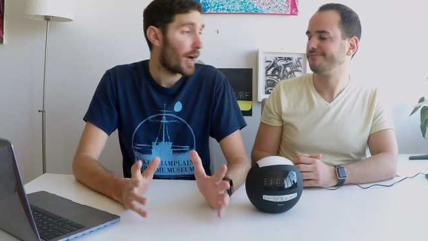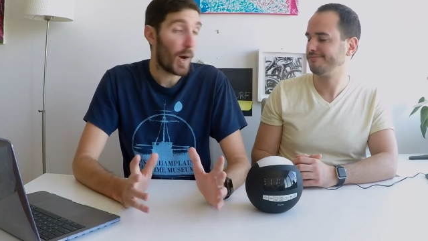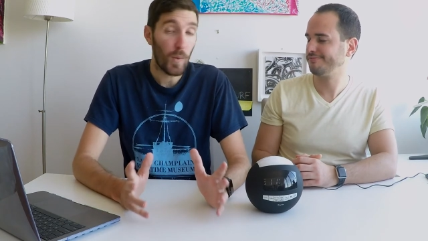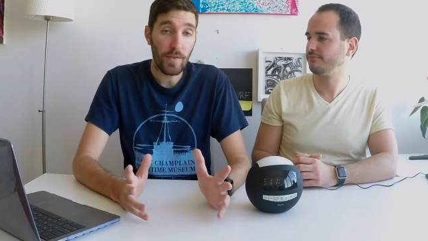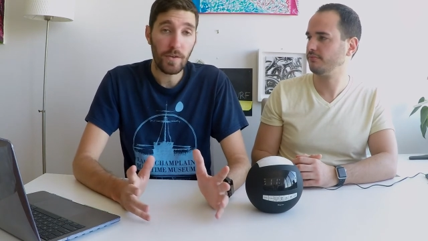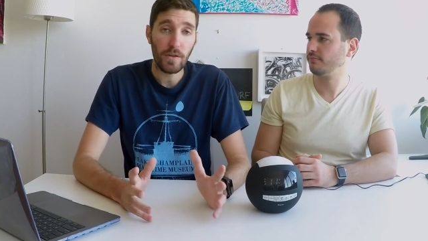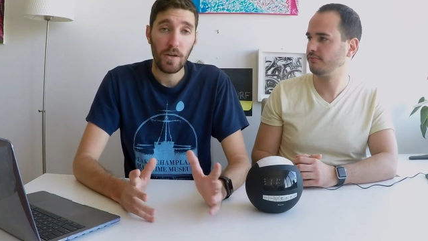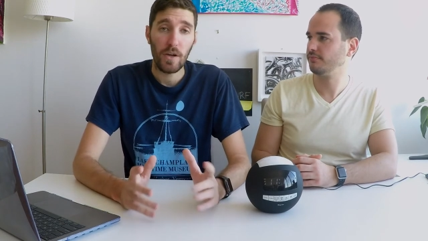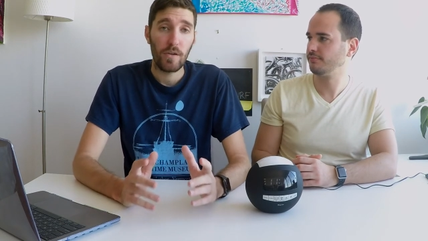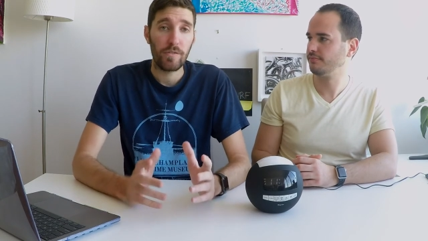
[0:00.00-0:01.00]

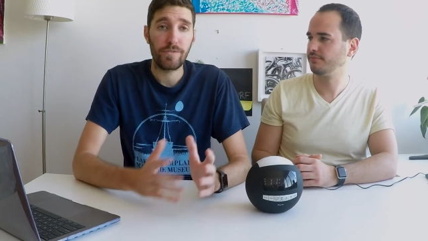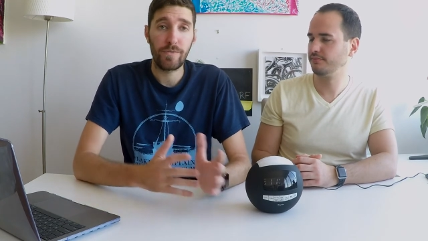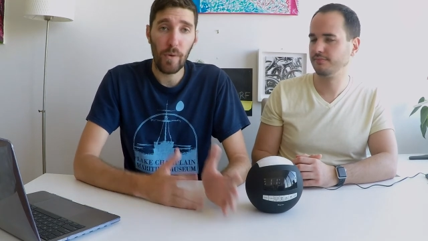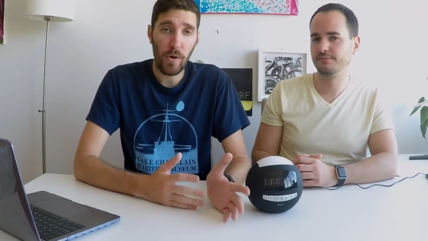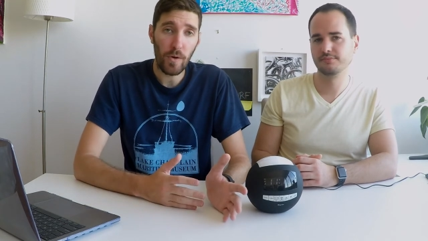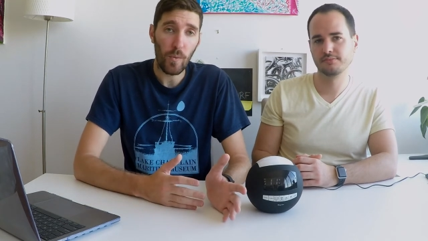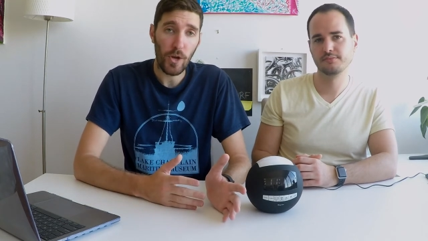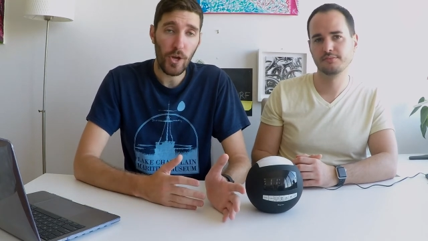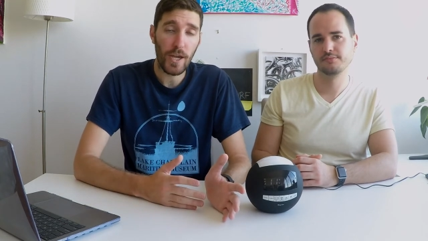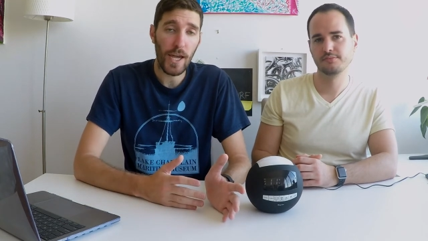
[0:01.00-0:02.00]
Speaker 1: However, for
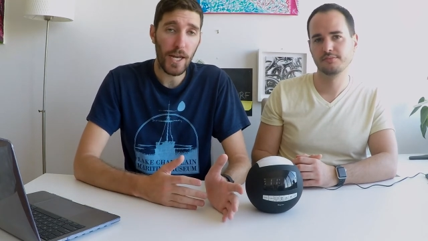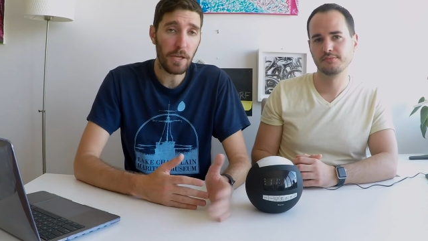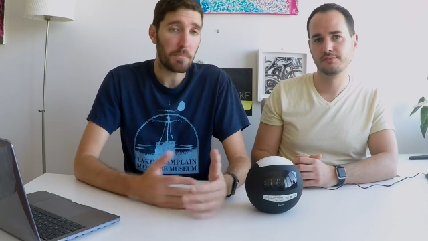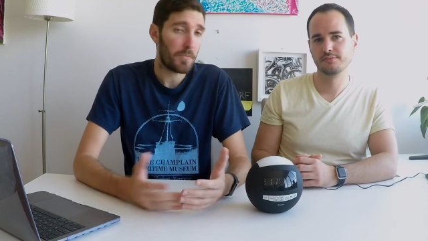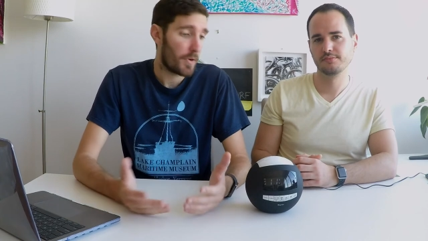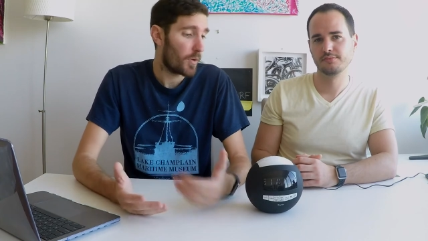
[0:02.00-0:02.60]
what you're getting,